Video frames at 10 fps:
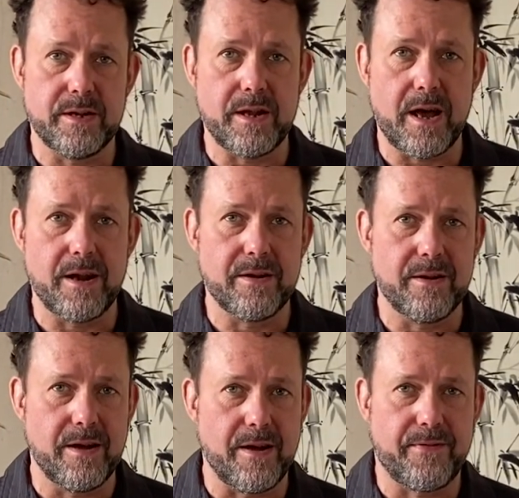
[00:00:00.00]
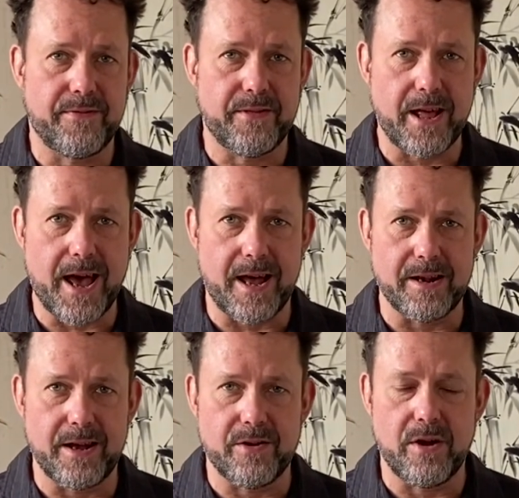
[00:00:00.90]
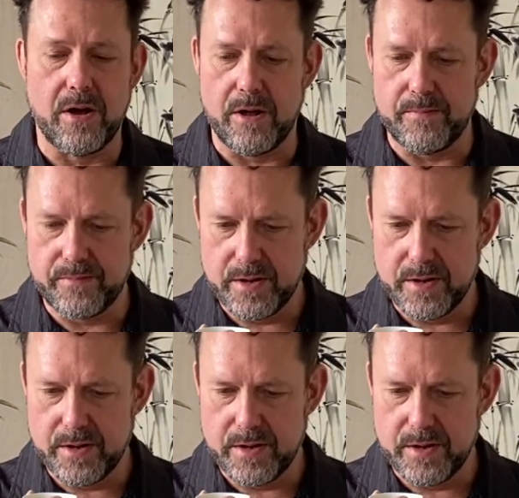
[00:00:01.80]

not flat at all.